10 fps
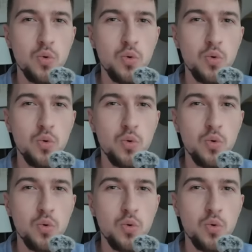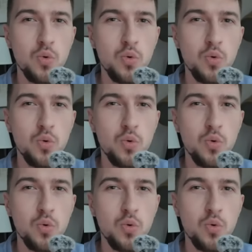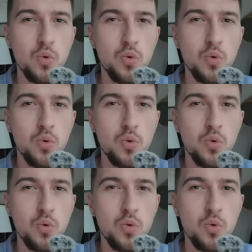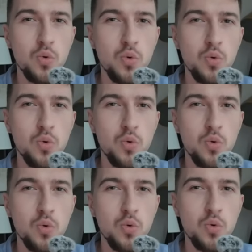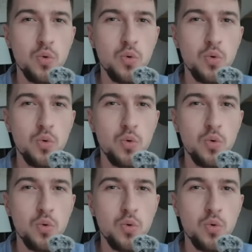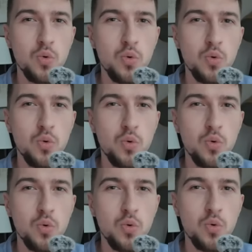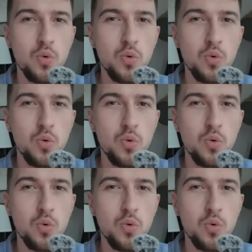The person shown says nothing.